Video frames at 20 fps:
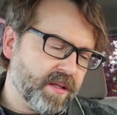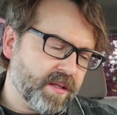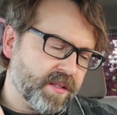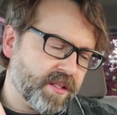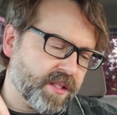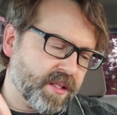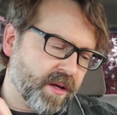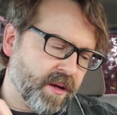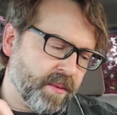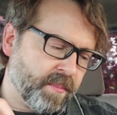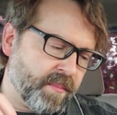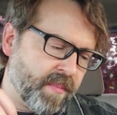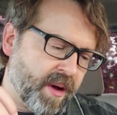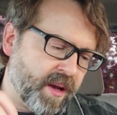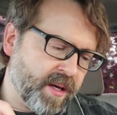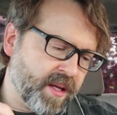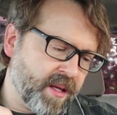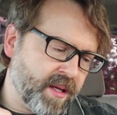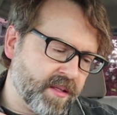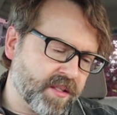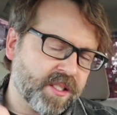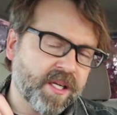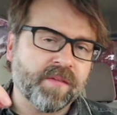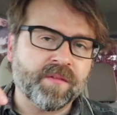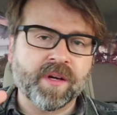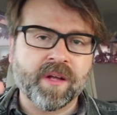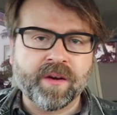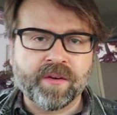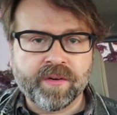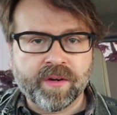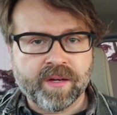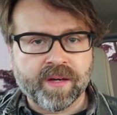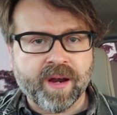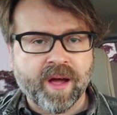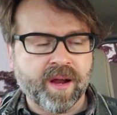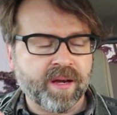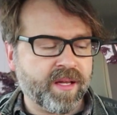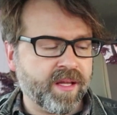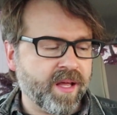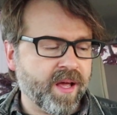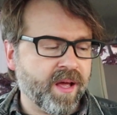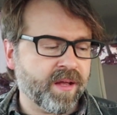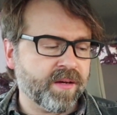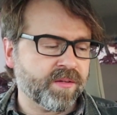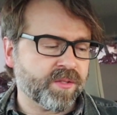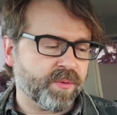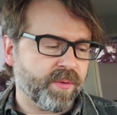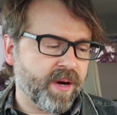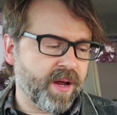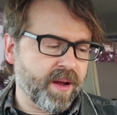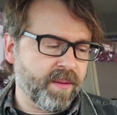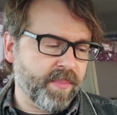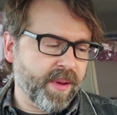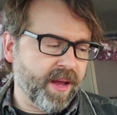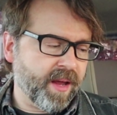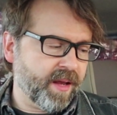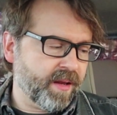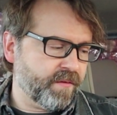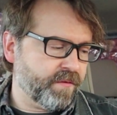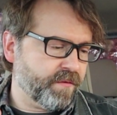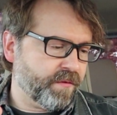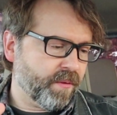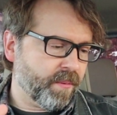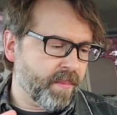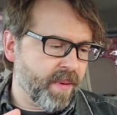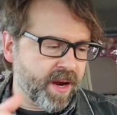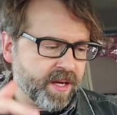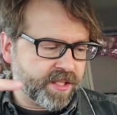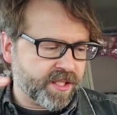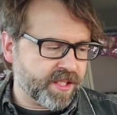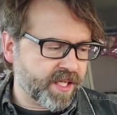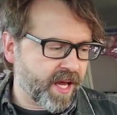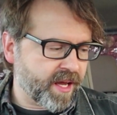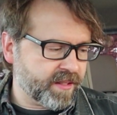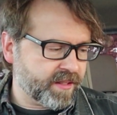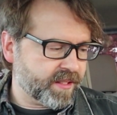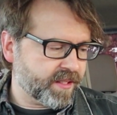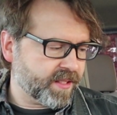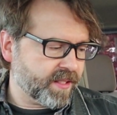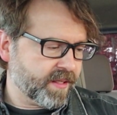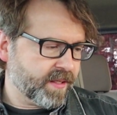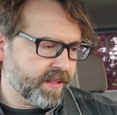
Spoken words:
some money. 790 yen is what I paid for my set.